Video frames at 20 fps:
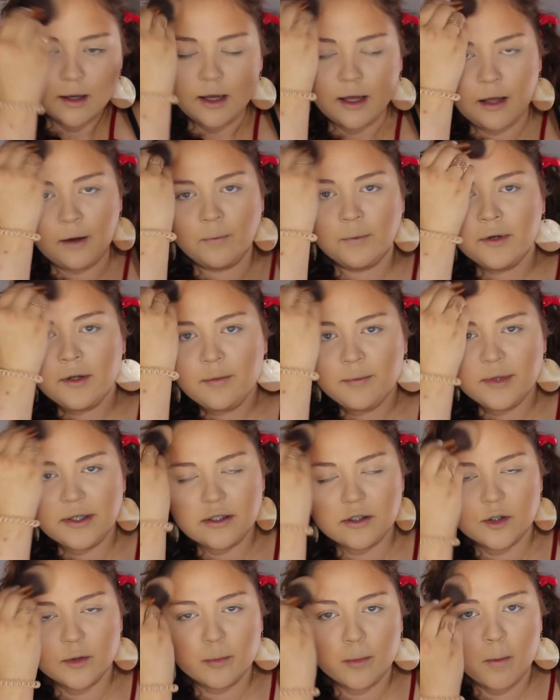I want to be
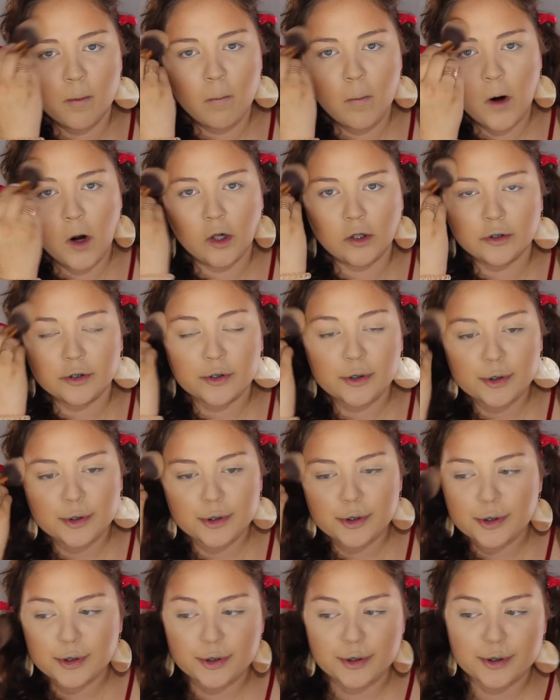super
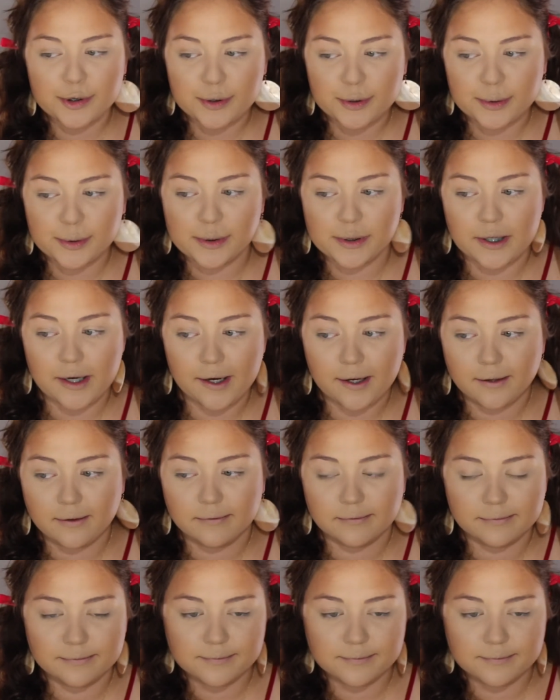bronzed today.